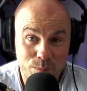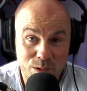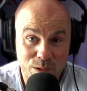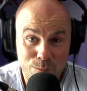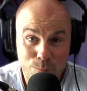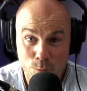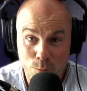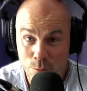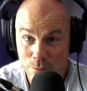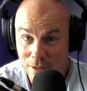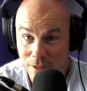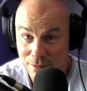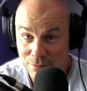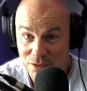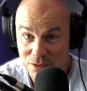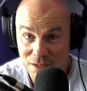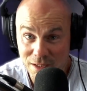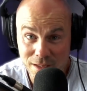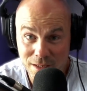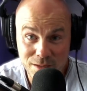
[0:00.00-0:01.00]
4, 5,
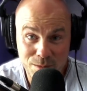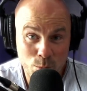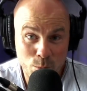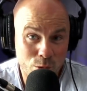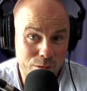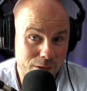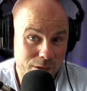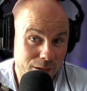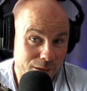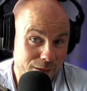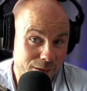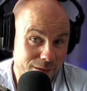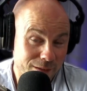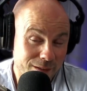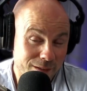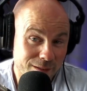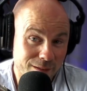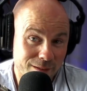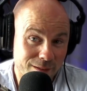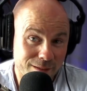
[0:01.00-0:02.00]
6, more alert.
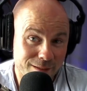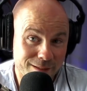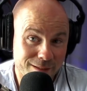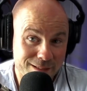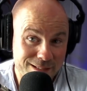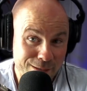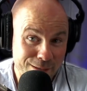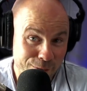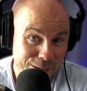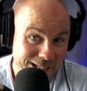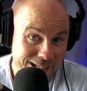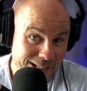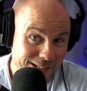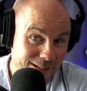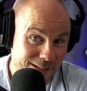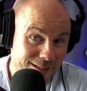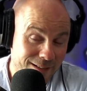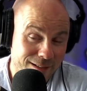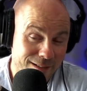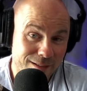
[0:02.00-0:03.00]
7,
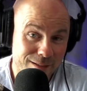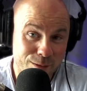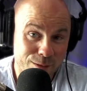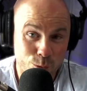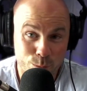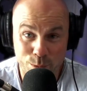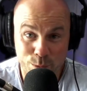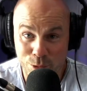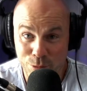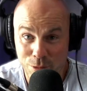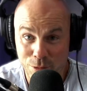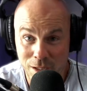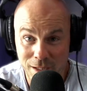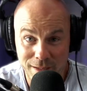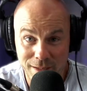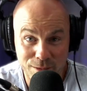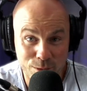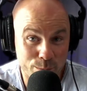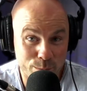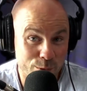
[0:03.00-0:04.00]
8, open your
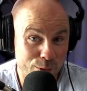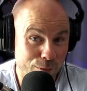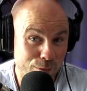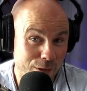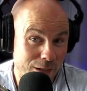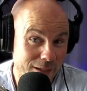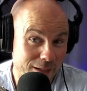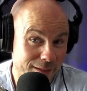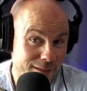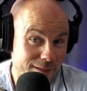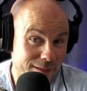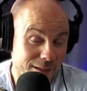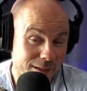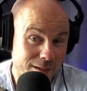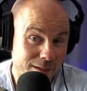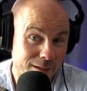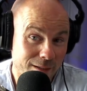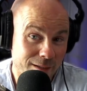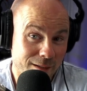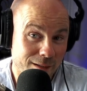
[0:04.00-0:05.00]
eyes, open your eyes.
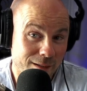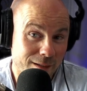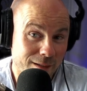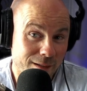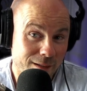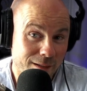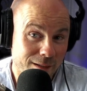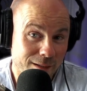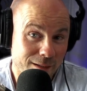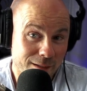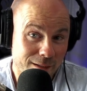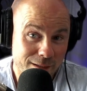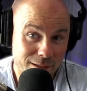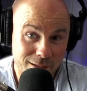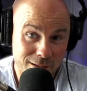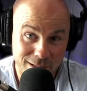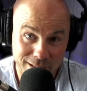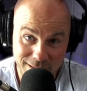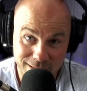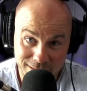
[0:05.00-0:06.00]

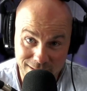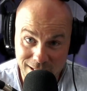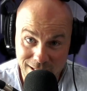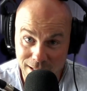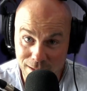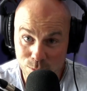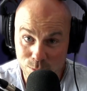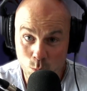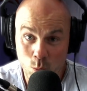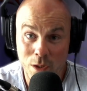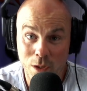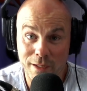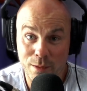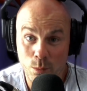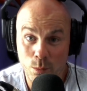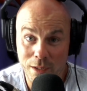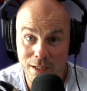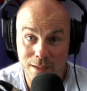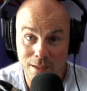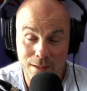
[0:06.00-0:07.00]
9, 10, wide
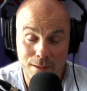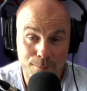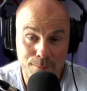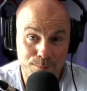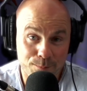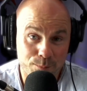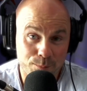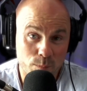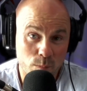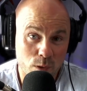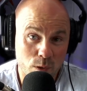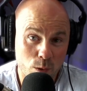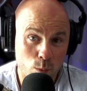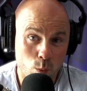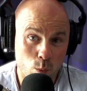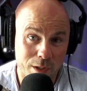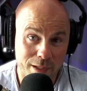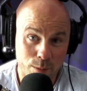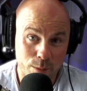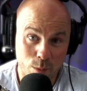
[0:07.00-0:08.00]
awake,
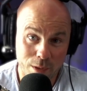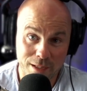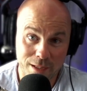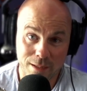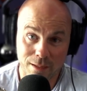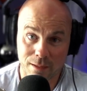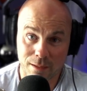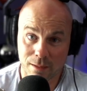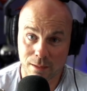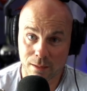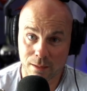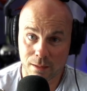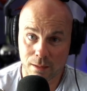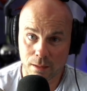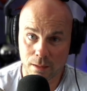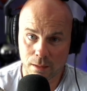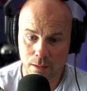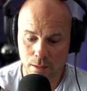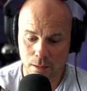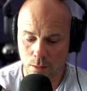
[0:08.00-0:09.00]
wide awake,
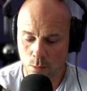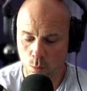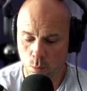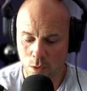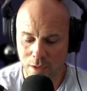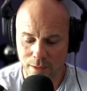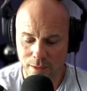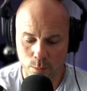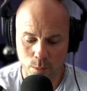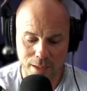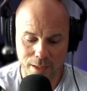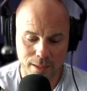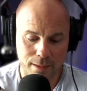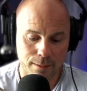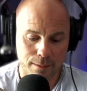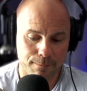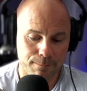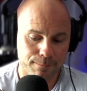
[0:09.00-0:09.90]
wide awake.